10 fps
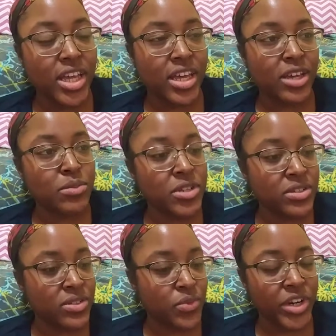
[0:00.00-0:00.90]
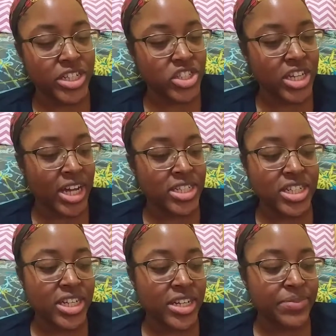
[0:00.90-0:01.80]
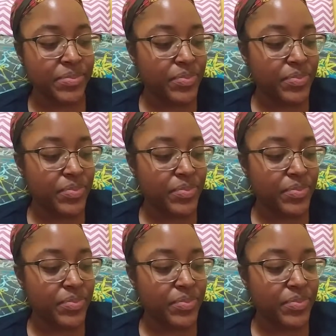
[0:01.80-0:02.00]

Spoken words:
Him and Ren just got done.